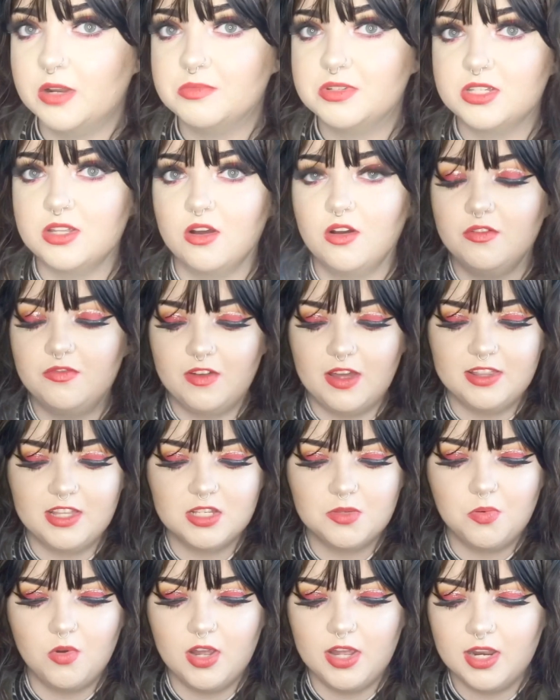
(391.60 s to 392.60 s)
stuff at this
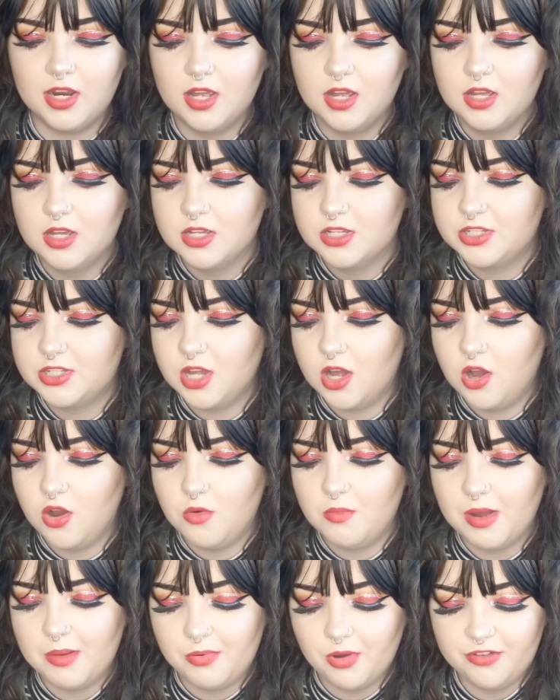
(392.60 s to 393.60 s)
point. So
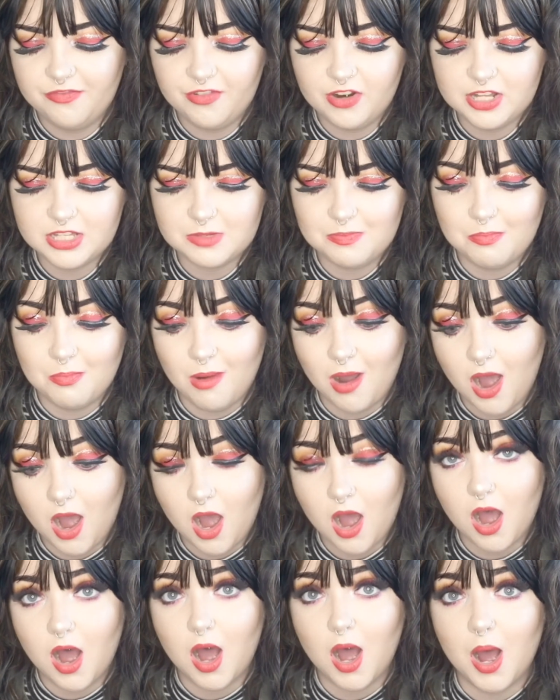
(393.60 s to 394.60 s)
my boyfriend's
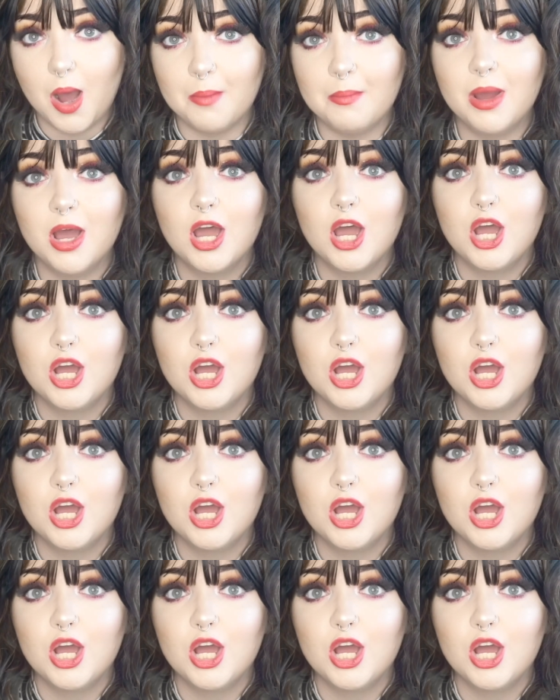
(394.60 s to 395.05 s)
mom,